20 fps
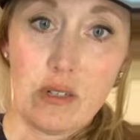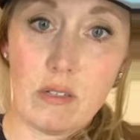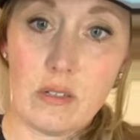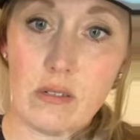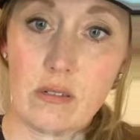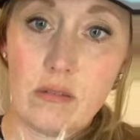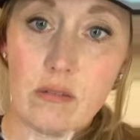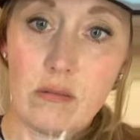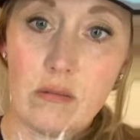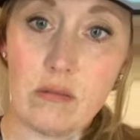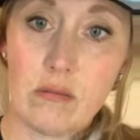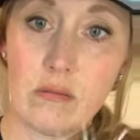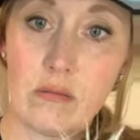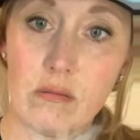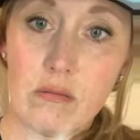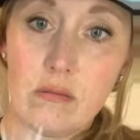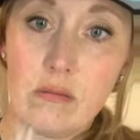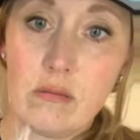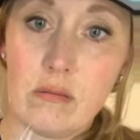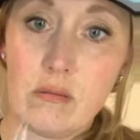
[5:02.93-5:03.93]
And
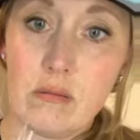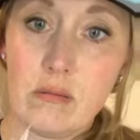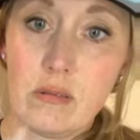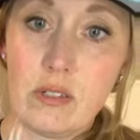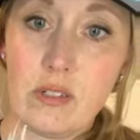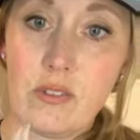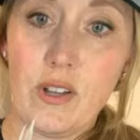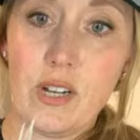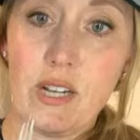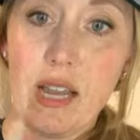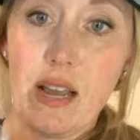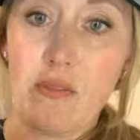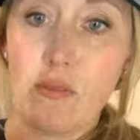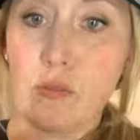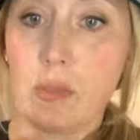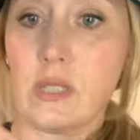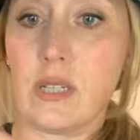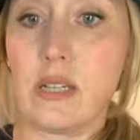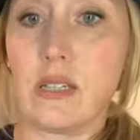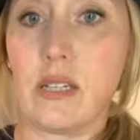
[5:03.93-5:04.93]
it's have them
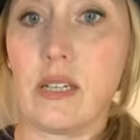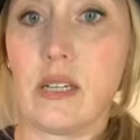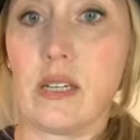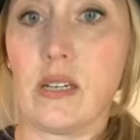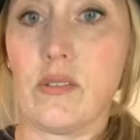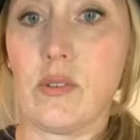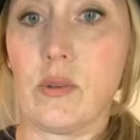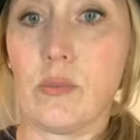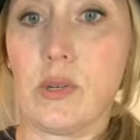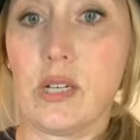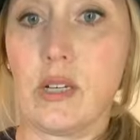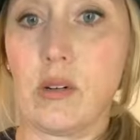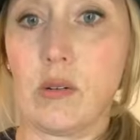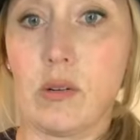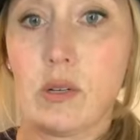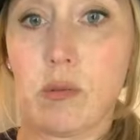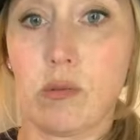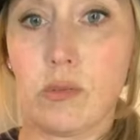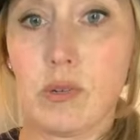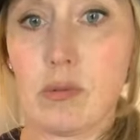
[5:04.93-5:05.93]
slightly uneven, but you don't
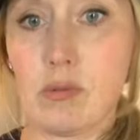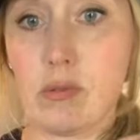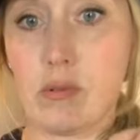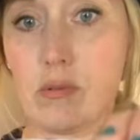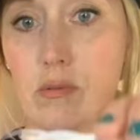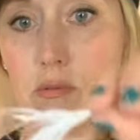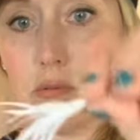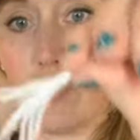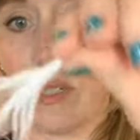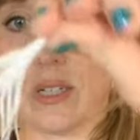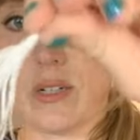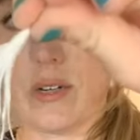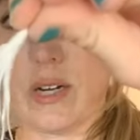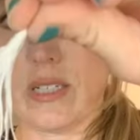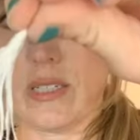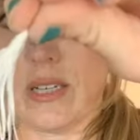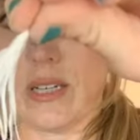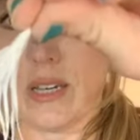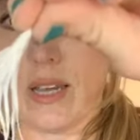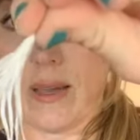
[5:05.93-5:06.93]
want them really
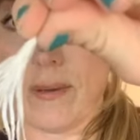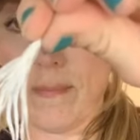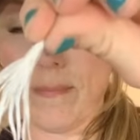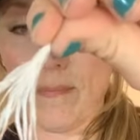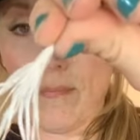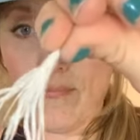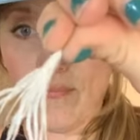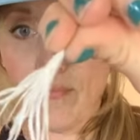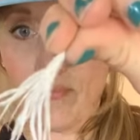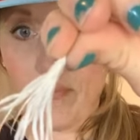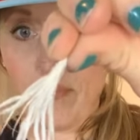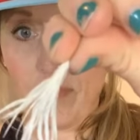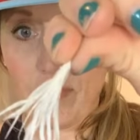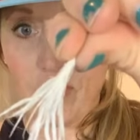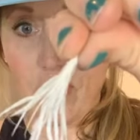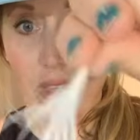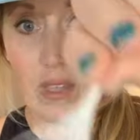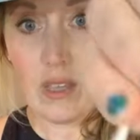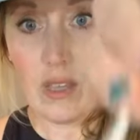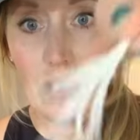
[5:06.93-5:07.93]
crazy, okay?
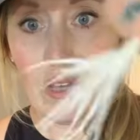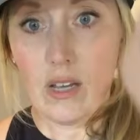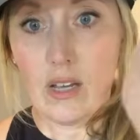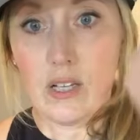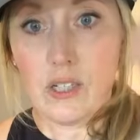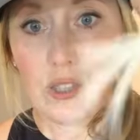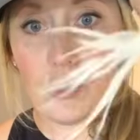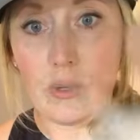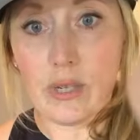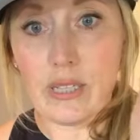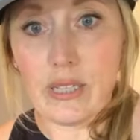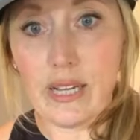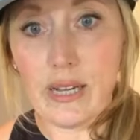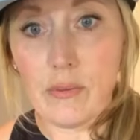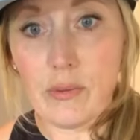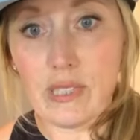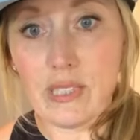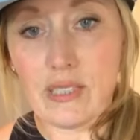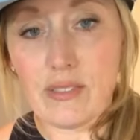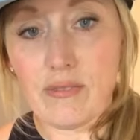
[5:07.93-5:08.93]
Join late,
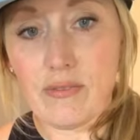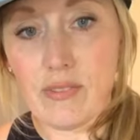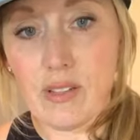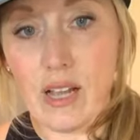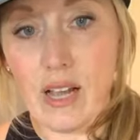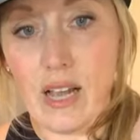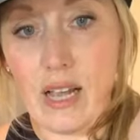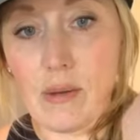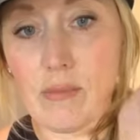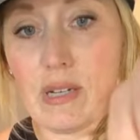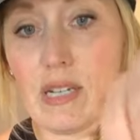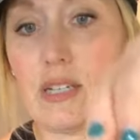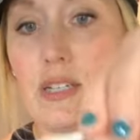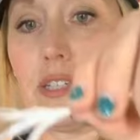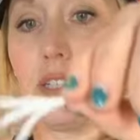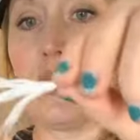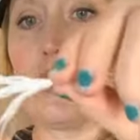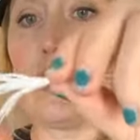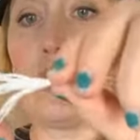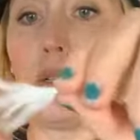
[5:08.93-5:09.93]
what's the fly? I'm gonna
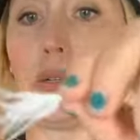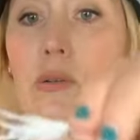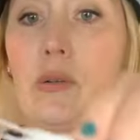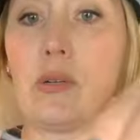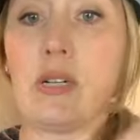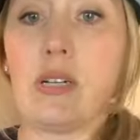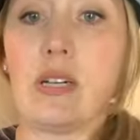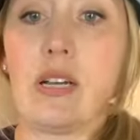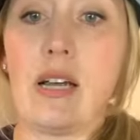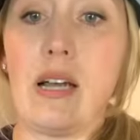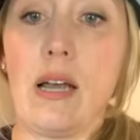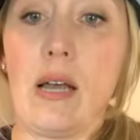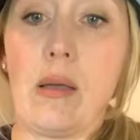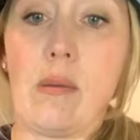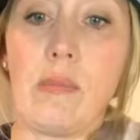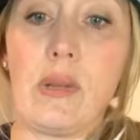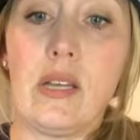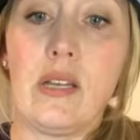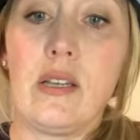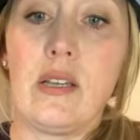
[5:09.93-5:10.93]
do,
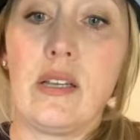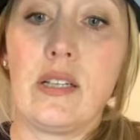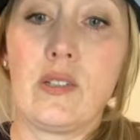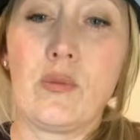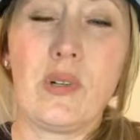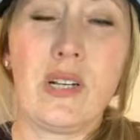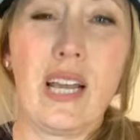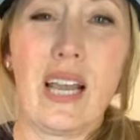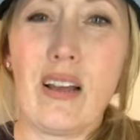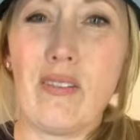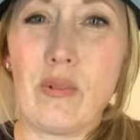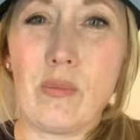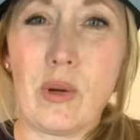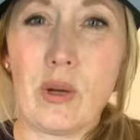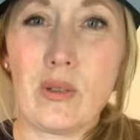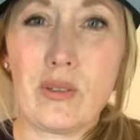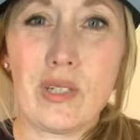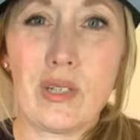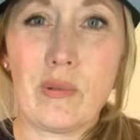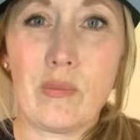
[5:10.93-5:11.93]
it's one I haven't
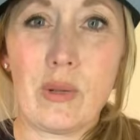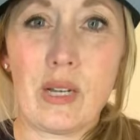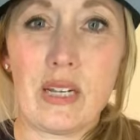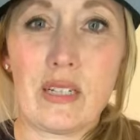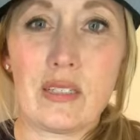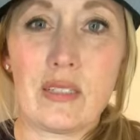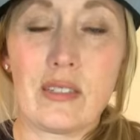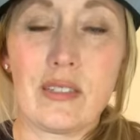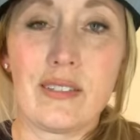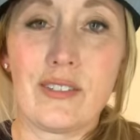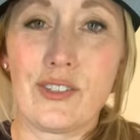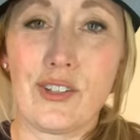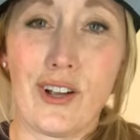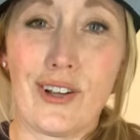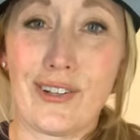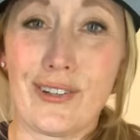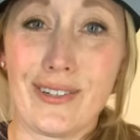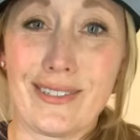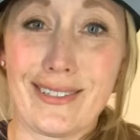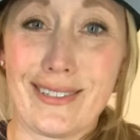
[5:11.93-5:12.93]
posted, but it's,
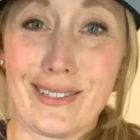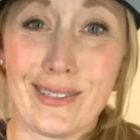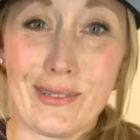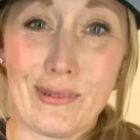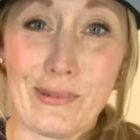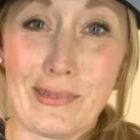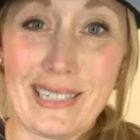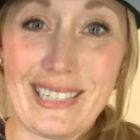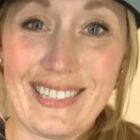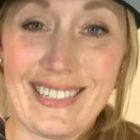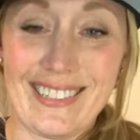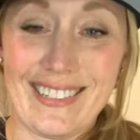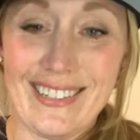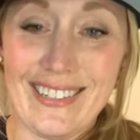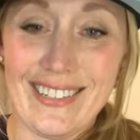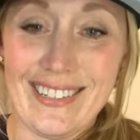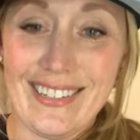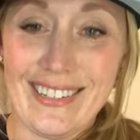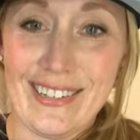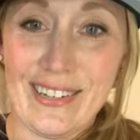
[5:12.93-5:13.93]
shocker, it's a squid.
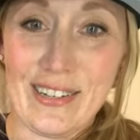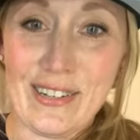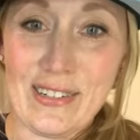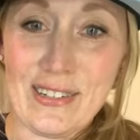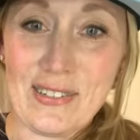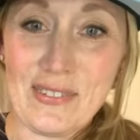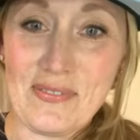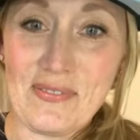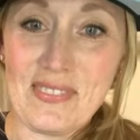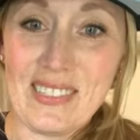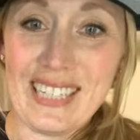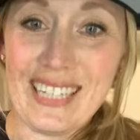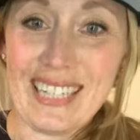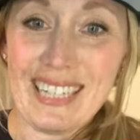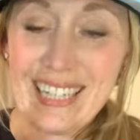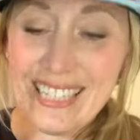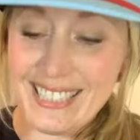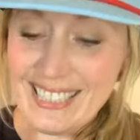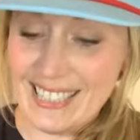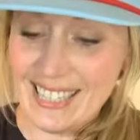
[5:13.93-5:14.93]

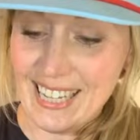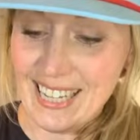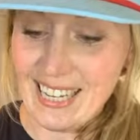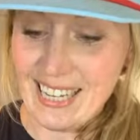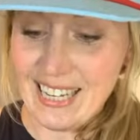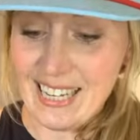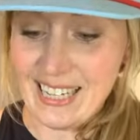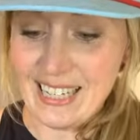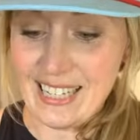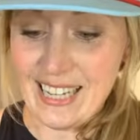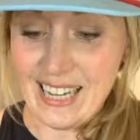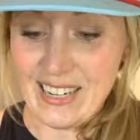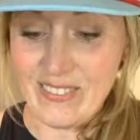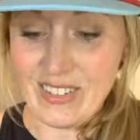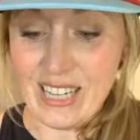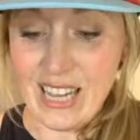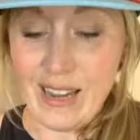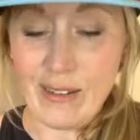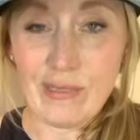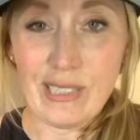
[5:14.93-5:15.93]
And it's a kind of a
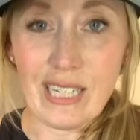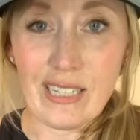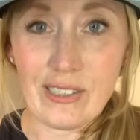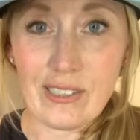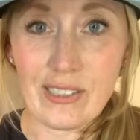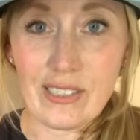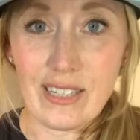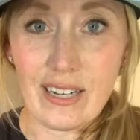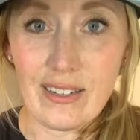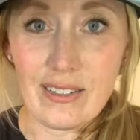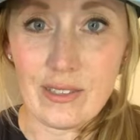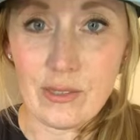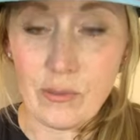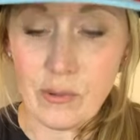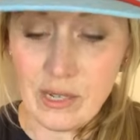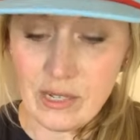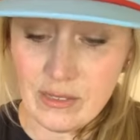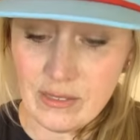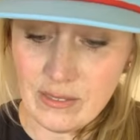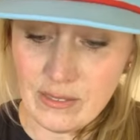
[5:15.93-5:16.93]
game changer style
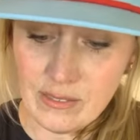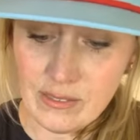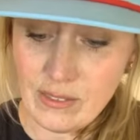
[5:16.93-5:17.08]
squid.